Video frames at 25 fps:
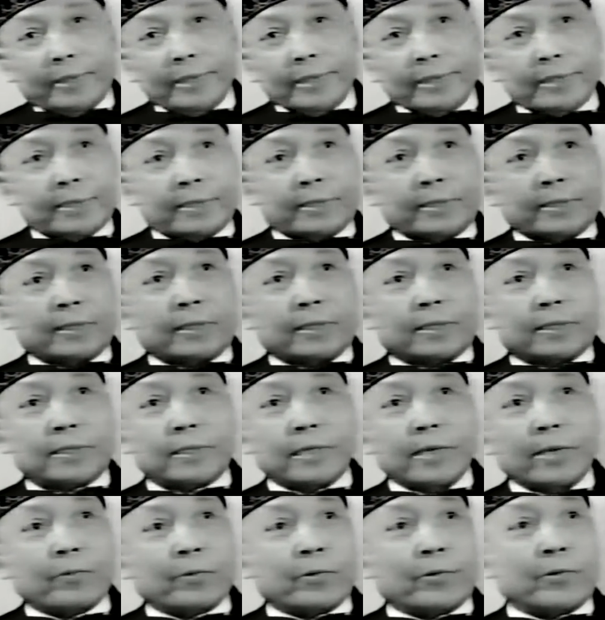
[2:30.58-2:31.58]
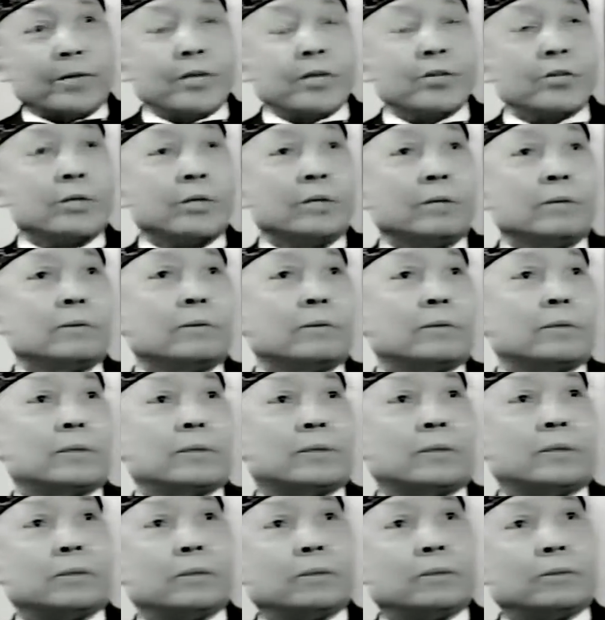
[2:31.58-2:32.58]
This uh, separation
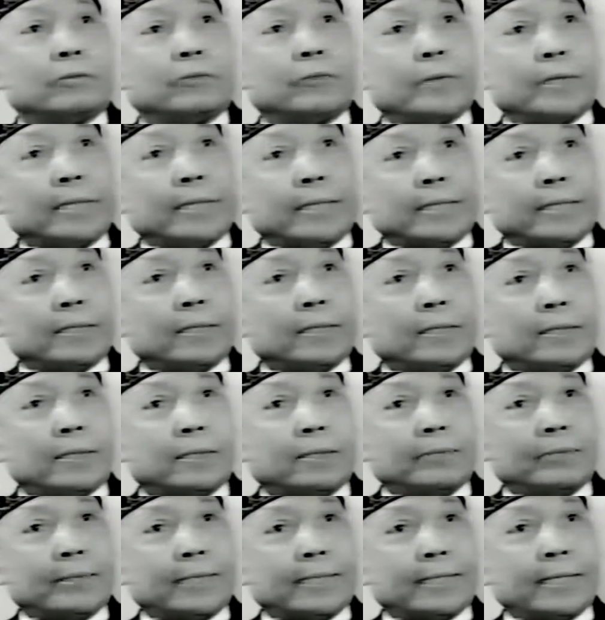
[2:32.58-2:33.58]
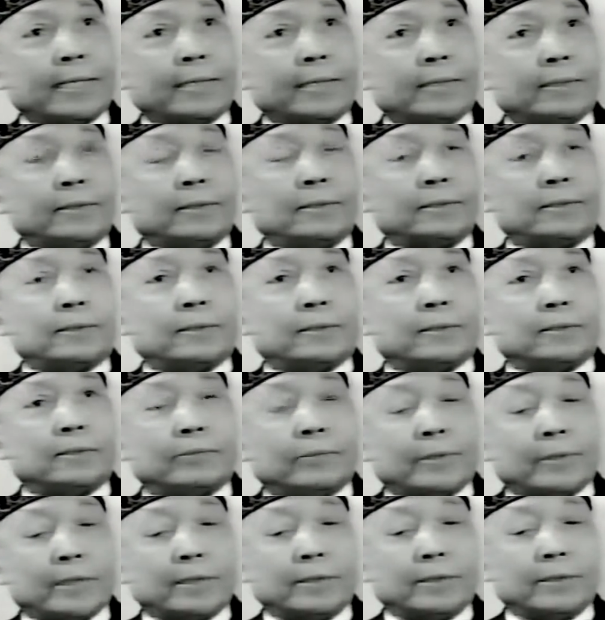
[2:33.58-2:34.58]
uh, we uh, begin
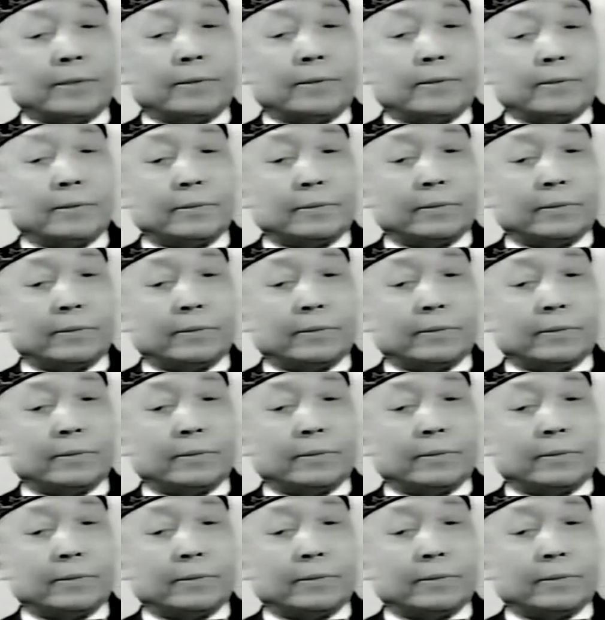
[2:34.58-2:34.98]
uh, with,